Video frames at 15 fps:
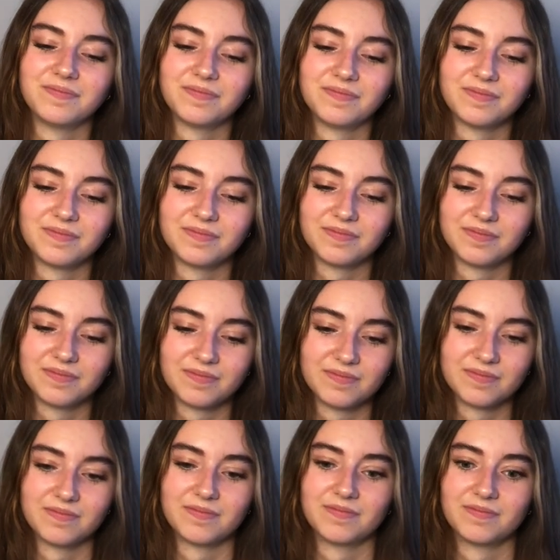
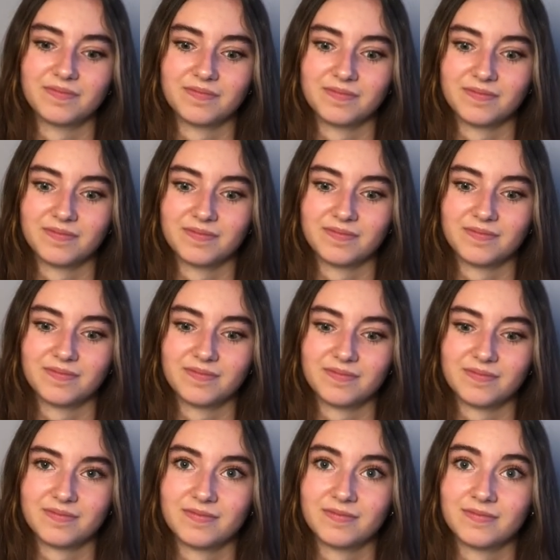
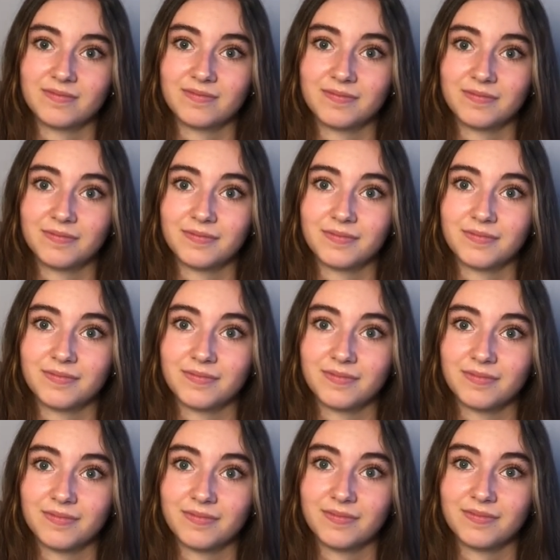
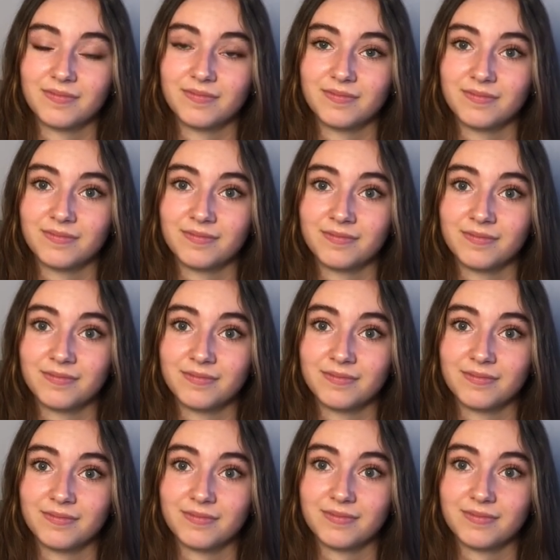The person shown says nothing.